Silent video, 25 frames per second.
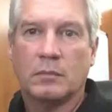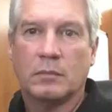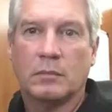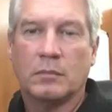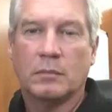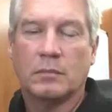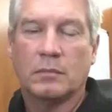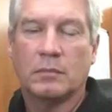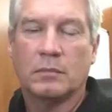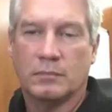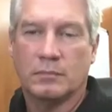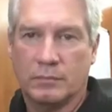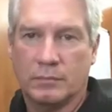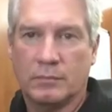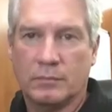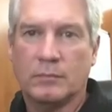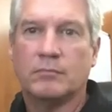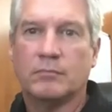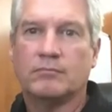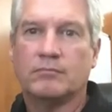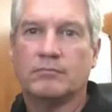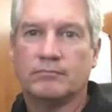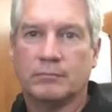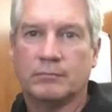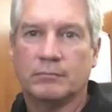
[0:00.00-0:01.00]

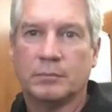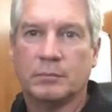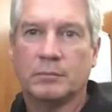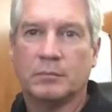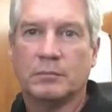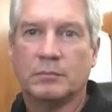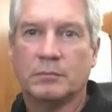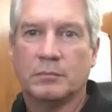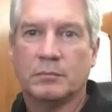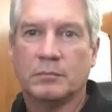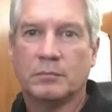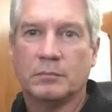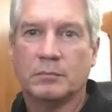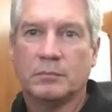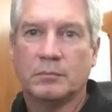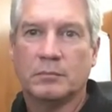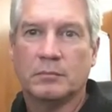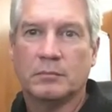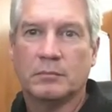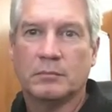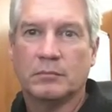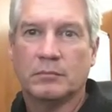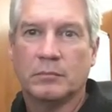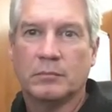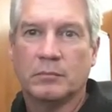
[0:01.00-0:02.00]

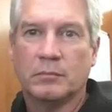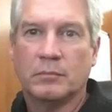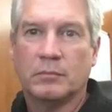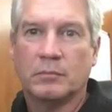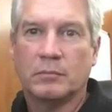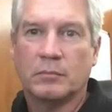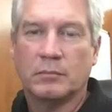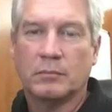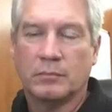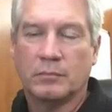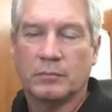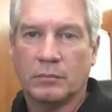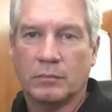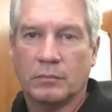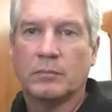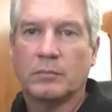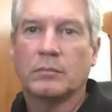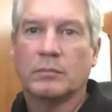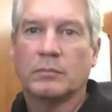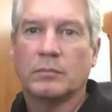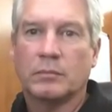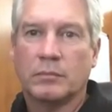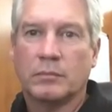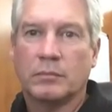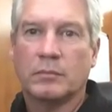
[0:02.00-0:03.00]

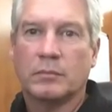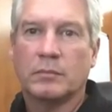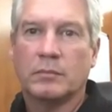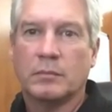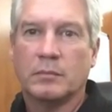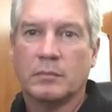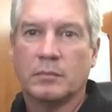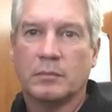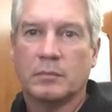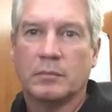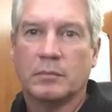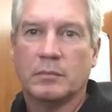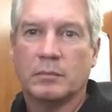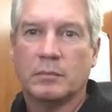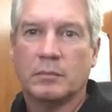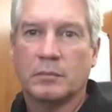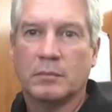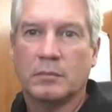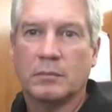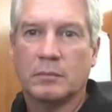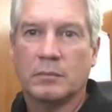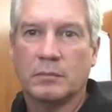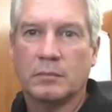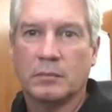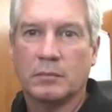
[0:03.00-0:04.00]

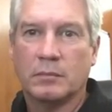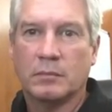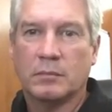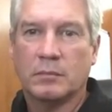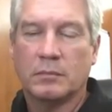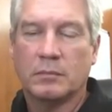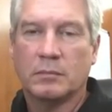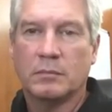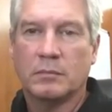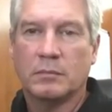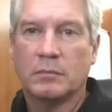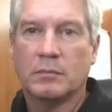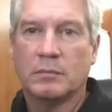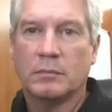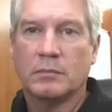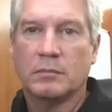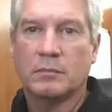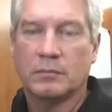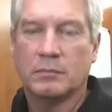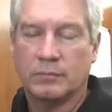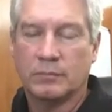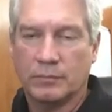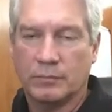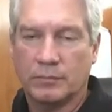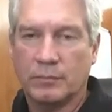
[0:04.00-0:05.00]

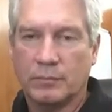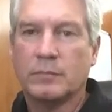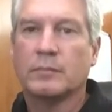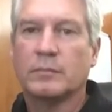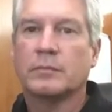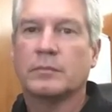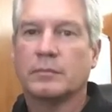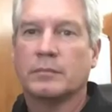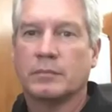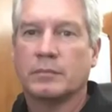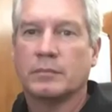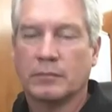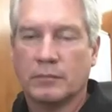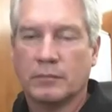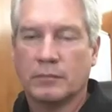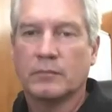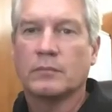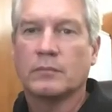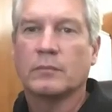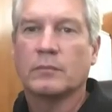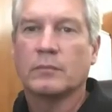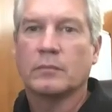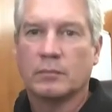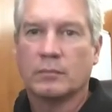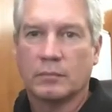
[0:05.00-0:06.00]

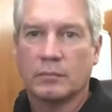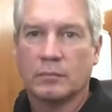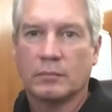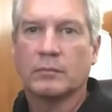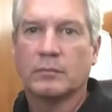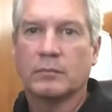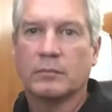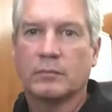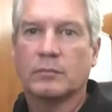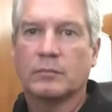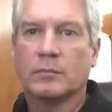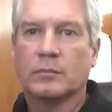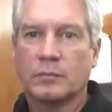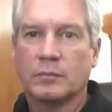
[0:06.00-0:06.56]
This person isn't speaking.